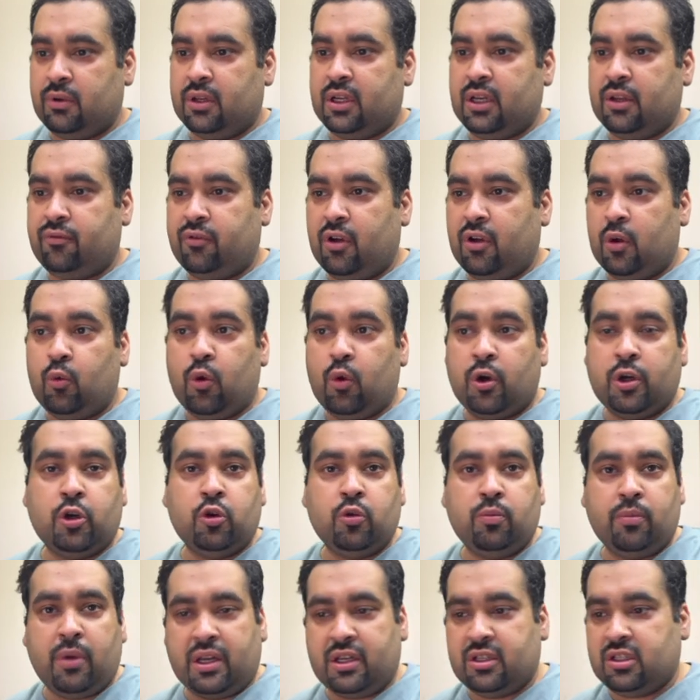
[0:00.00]
if I wanted
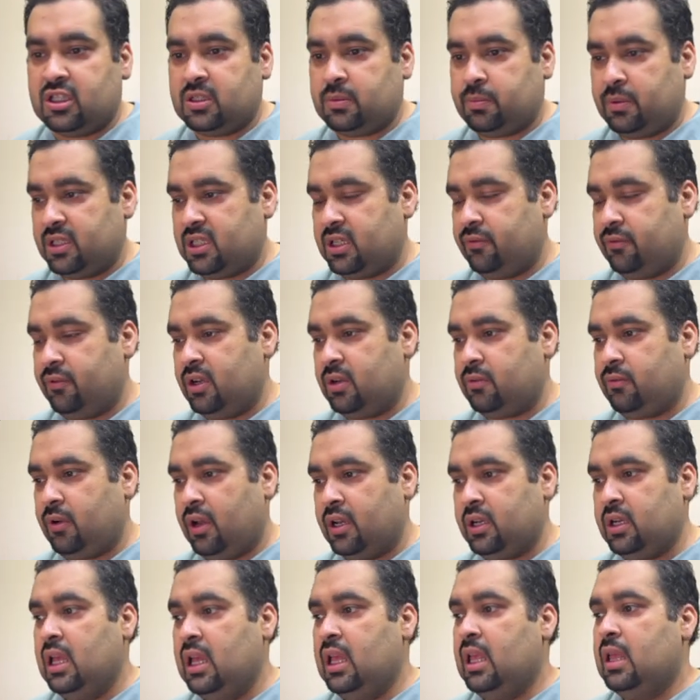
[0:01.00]
to manage a specific
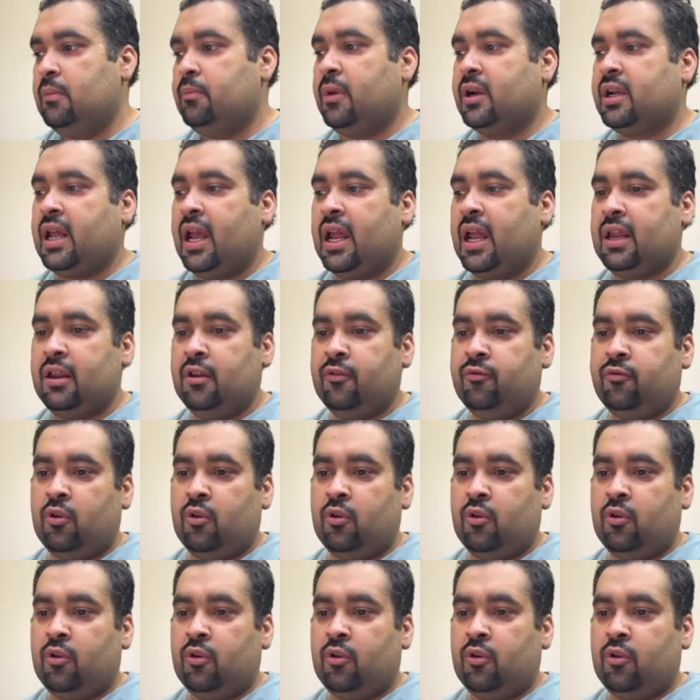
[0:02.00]
one. But I can